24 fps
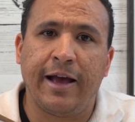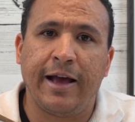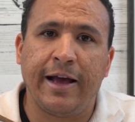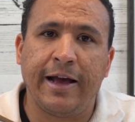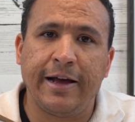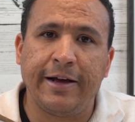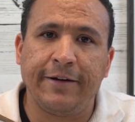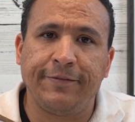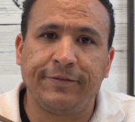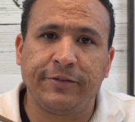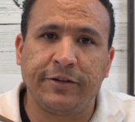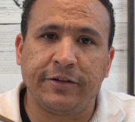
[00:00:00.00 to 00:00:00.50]

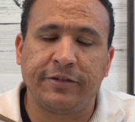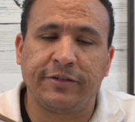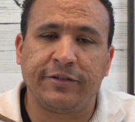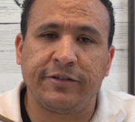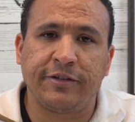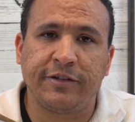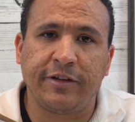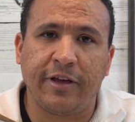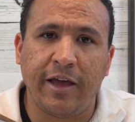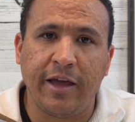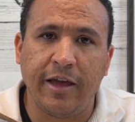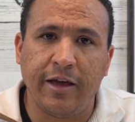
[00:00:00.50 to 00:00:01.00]
have to
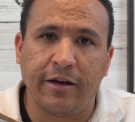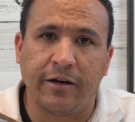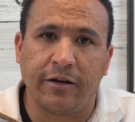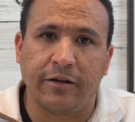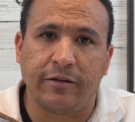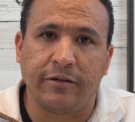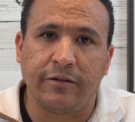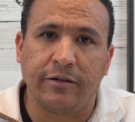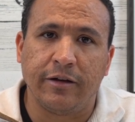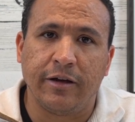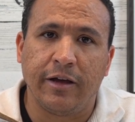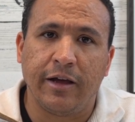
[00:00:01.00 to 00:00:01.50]

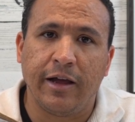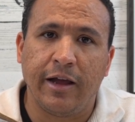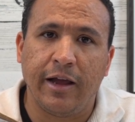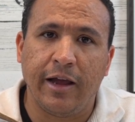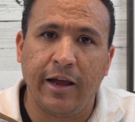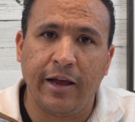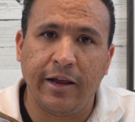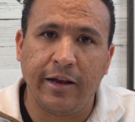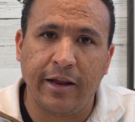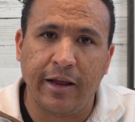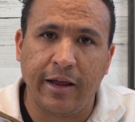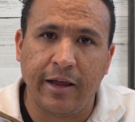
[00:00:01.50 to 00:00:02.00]
scale
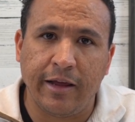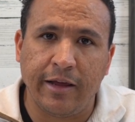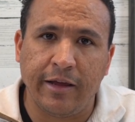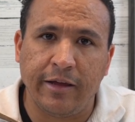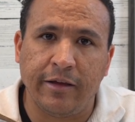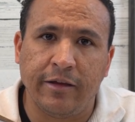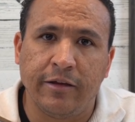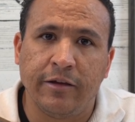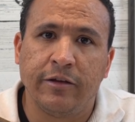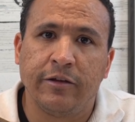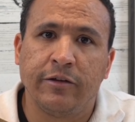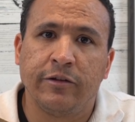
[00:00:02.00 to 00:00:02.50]
in
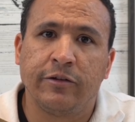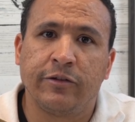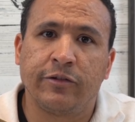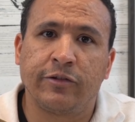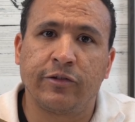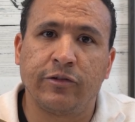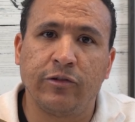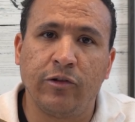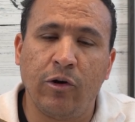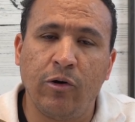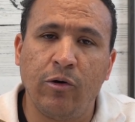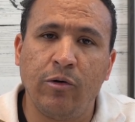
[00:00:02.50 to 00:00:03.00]
a
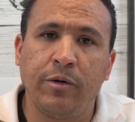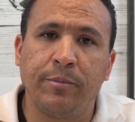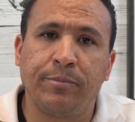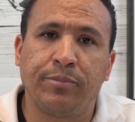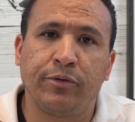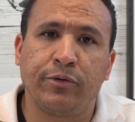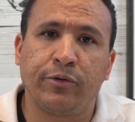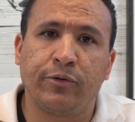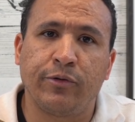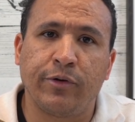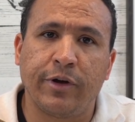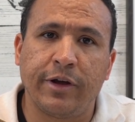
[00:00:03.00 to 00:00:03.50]
slow and
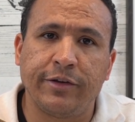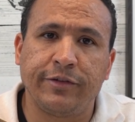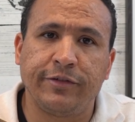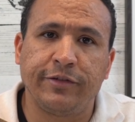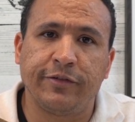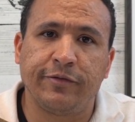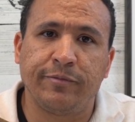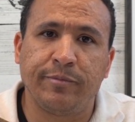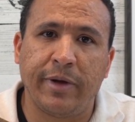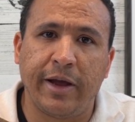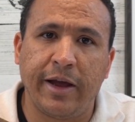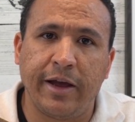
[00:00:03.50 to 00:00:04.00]

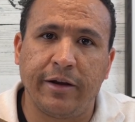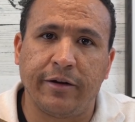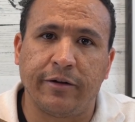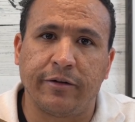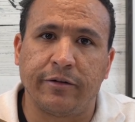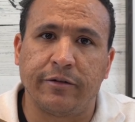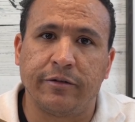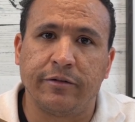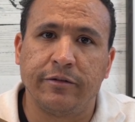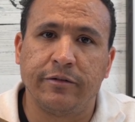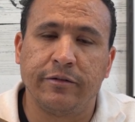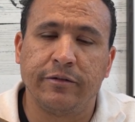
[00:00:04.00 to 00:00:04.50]
progressive
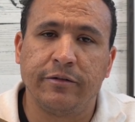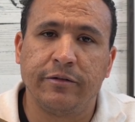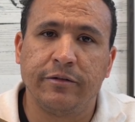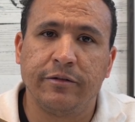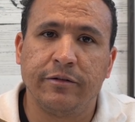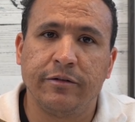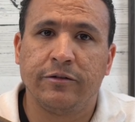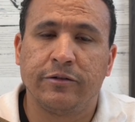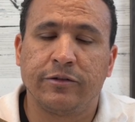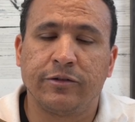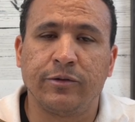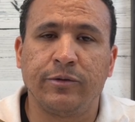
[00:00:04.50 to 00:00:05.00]
manner
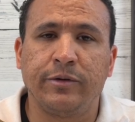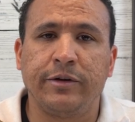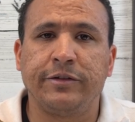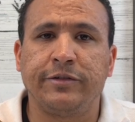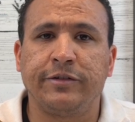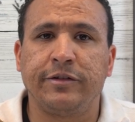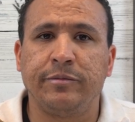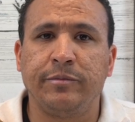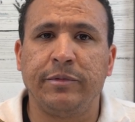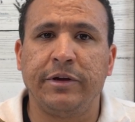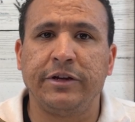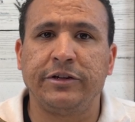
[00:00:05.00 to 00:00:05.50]
so
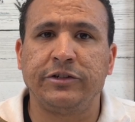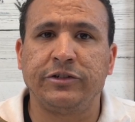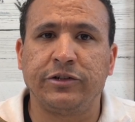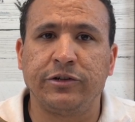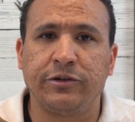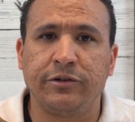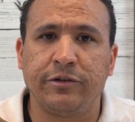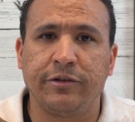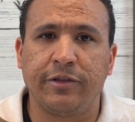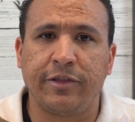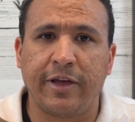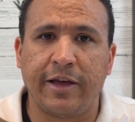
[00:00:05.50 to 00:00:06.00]
as to make
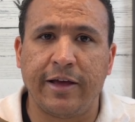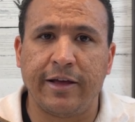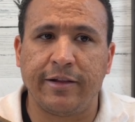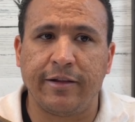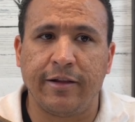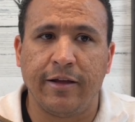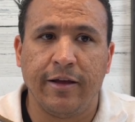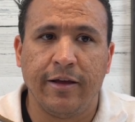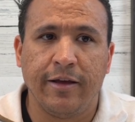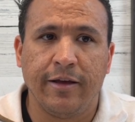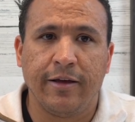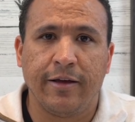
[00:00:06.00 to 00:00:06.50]
sure
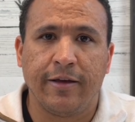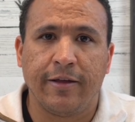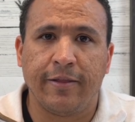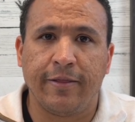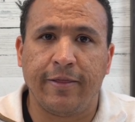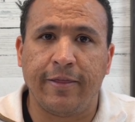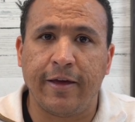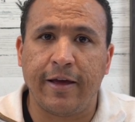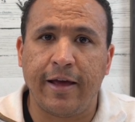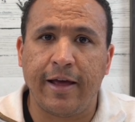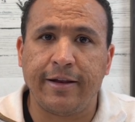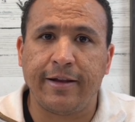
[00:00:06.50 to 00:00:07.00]
that
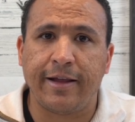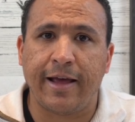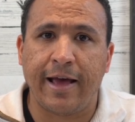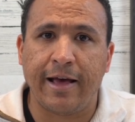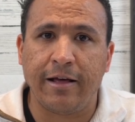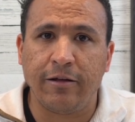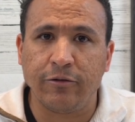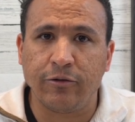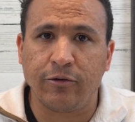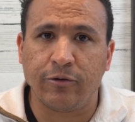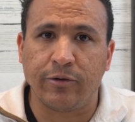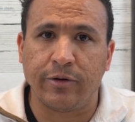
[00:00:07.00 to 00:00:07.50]
that
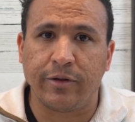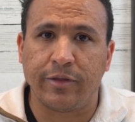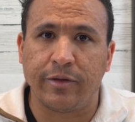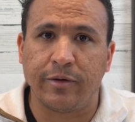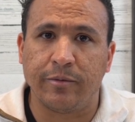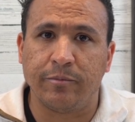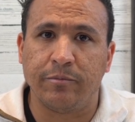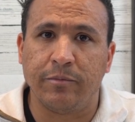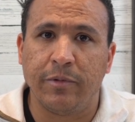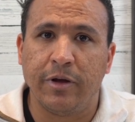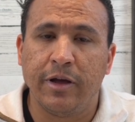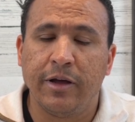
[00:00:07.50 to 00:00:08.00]

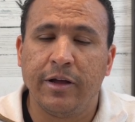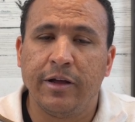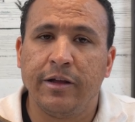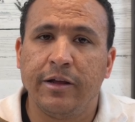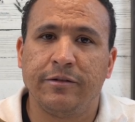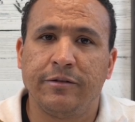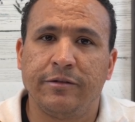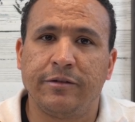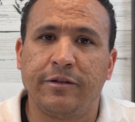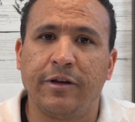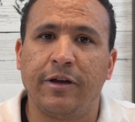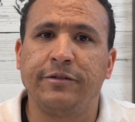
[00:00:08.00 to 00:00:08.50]
algorithm
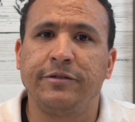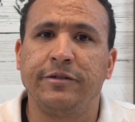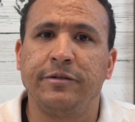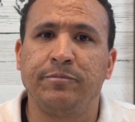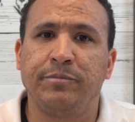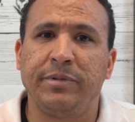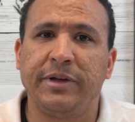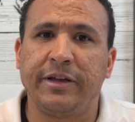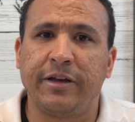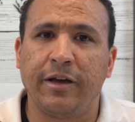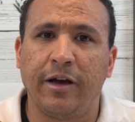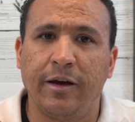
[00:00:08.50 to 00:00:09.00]

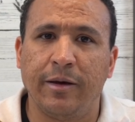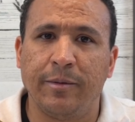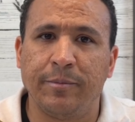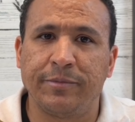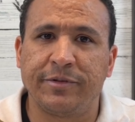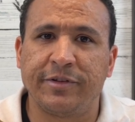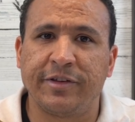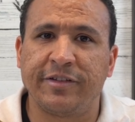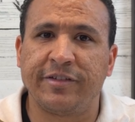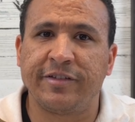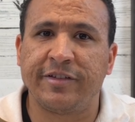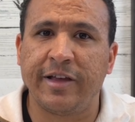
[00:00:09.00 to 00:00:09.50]
doesn't become
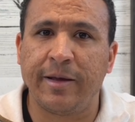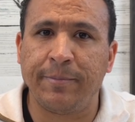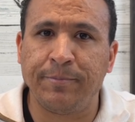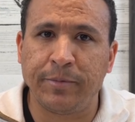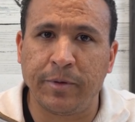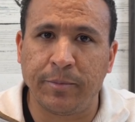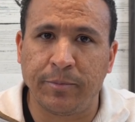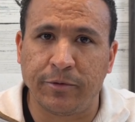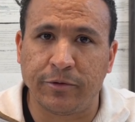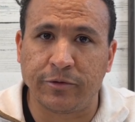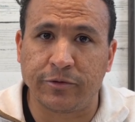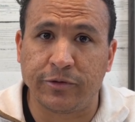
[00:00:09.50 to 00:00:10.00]

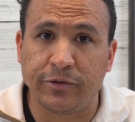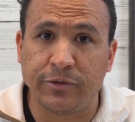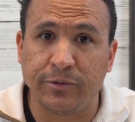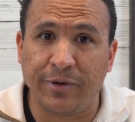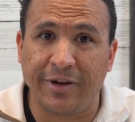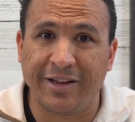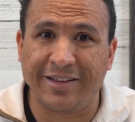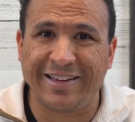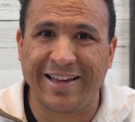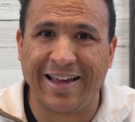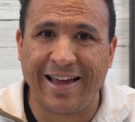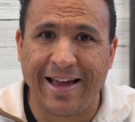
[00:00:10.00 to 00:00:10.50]
susceptible
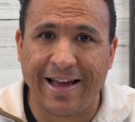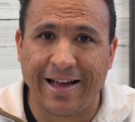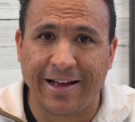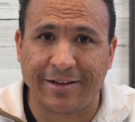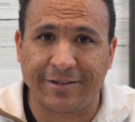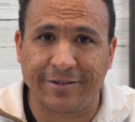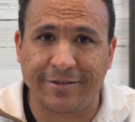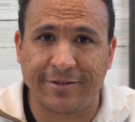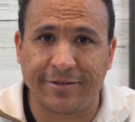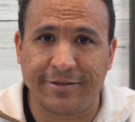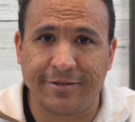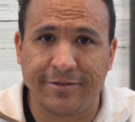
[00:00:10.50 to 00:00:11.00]
to
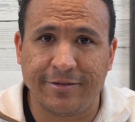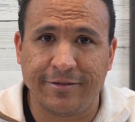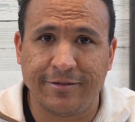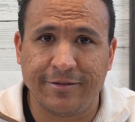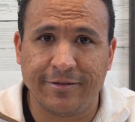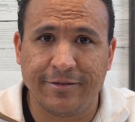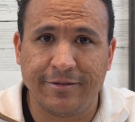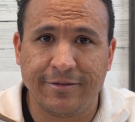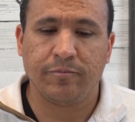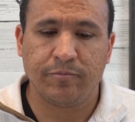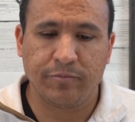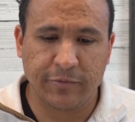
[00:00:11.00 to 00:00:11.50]
attacks.
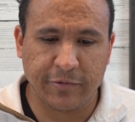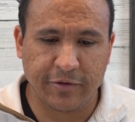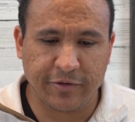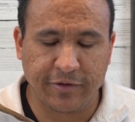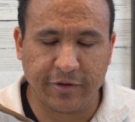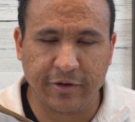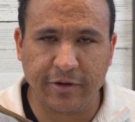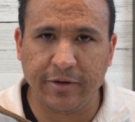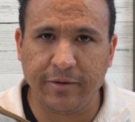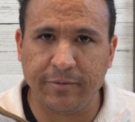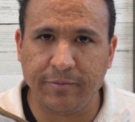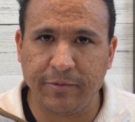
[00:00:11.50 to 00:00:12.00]
You
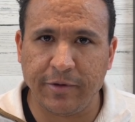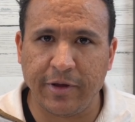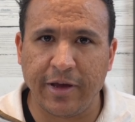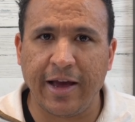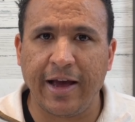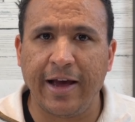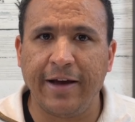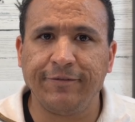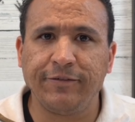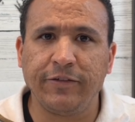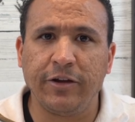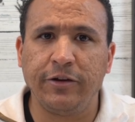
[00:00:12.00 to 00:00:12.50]
see, you
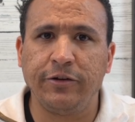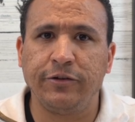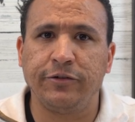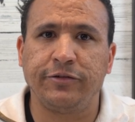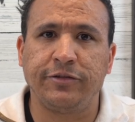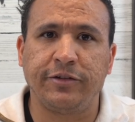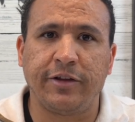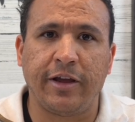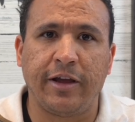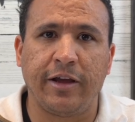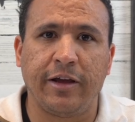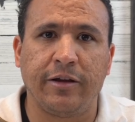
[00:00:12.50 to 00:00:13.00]
have to
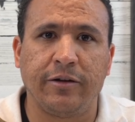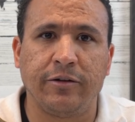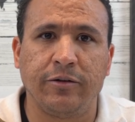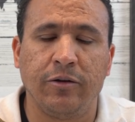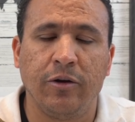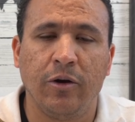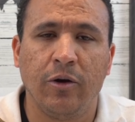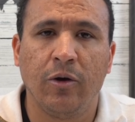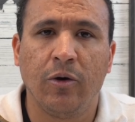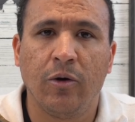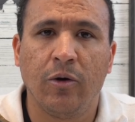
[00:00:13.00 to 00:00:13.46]
understand